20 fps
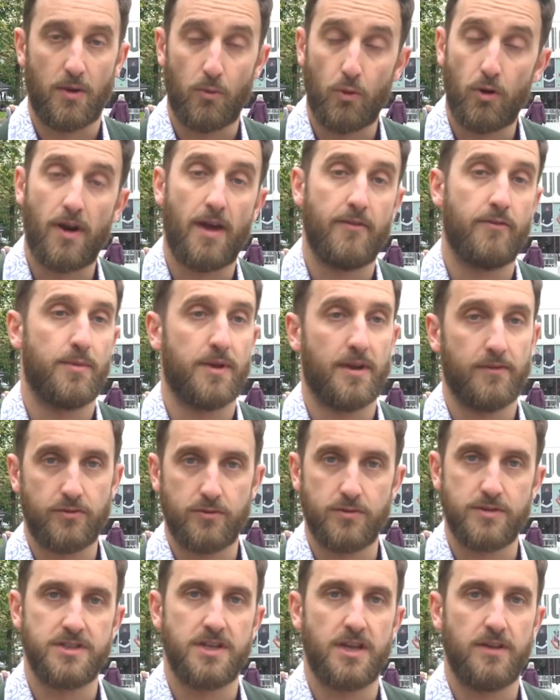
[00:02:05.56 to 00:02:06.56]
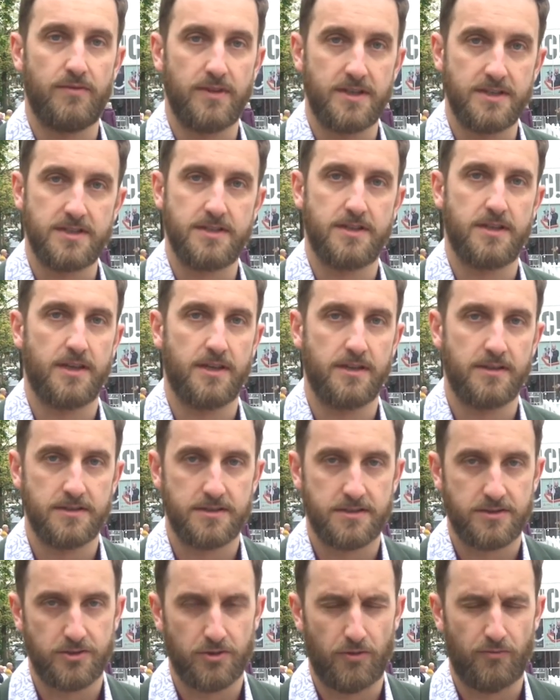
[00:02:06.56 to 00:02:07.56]
they won't ever be able to achieve these
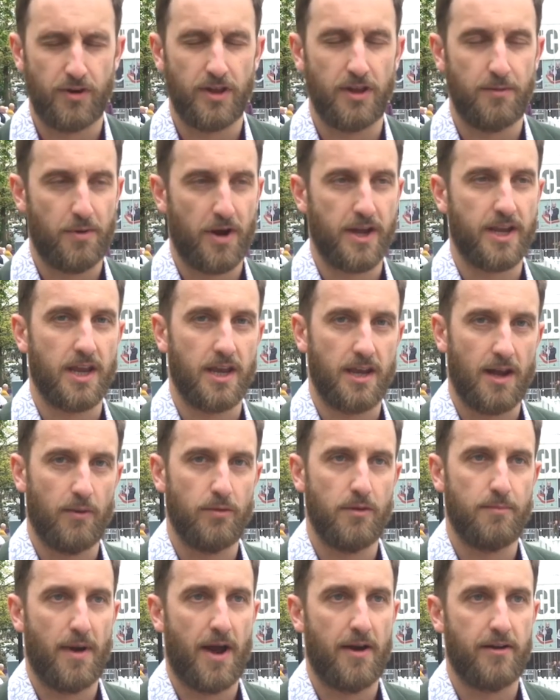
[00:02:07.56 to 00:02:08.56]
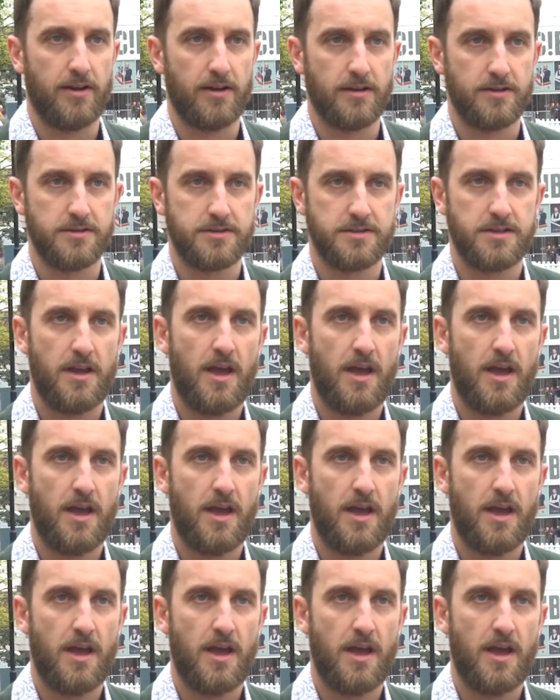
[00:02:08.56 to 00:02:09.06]
things. So really breaking down the barriers.